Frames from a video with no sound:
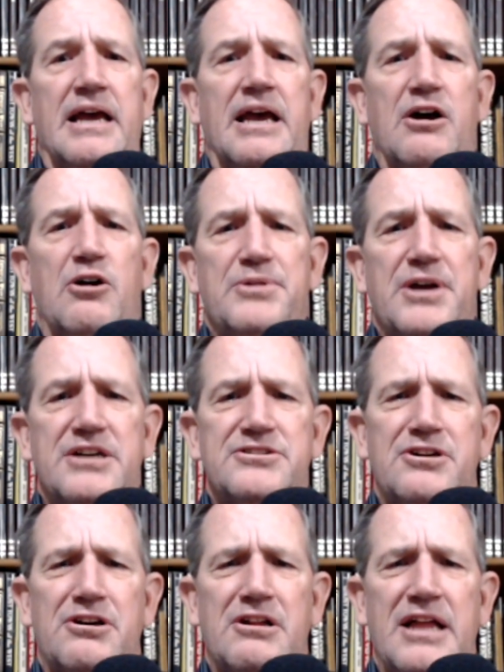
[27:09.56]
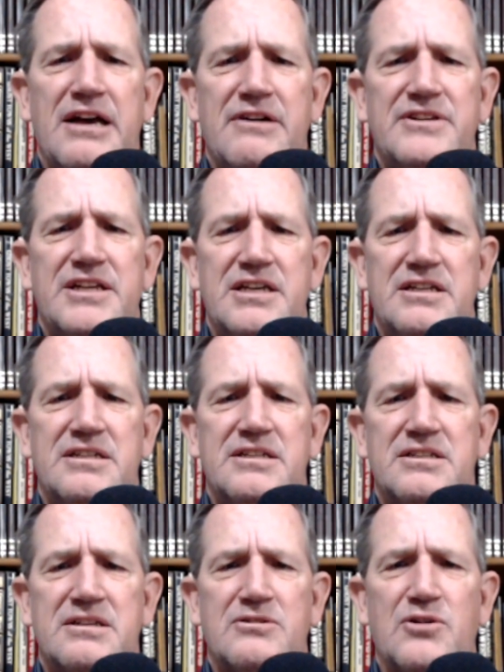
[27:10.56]
I hope you guys are all having a
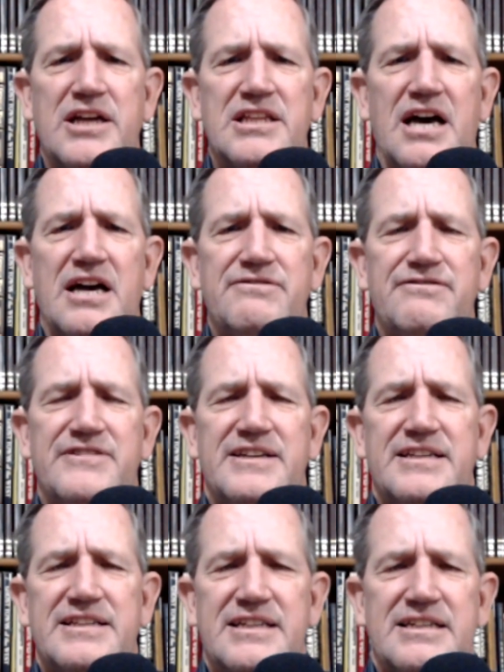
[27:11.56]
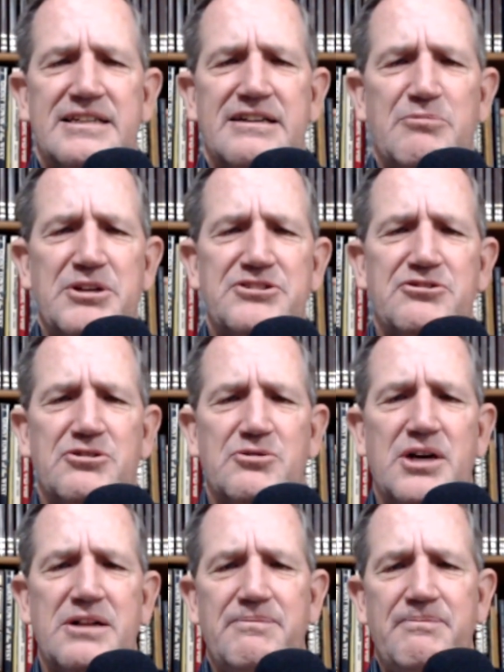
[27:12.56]
great life, and everybody's doing
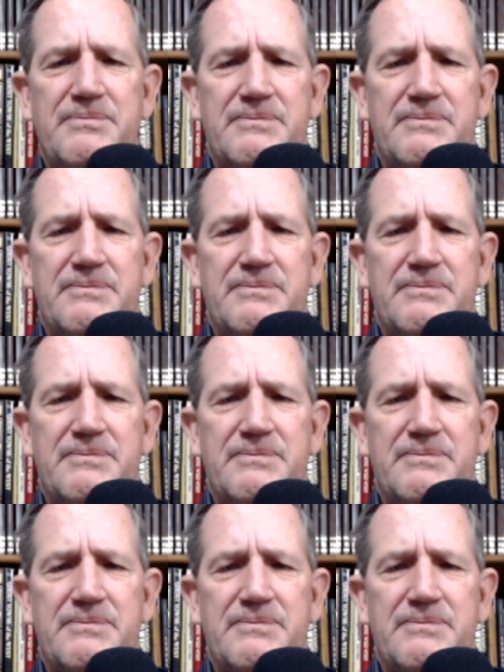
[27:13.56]
well.